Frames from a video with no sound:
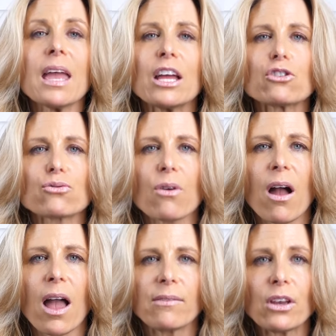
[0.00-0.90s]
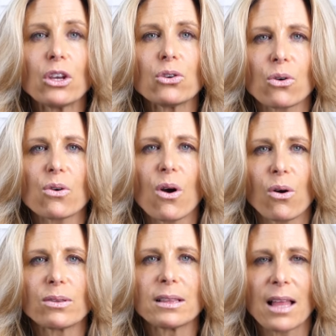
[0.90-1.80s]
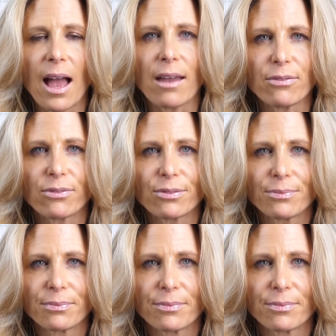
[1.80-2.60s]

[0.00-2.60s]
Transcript: and drive your own life.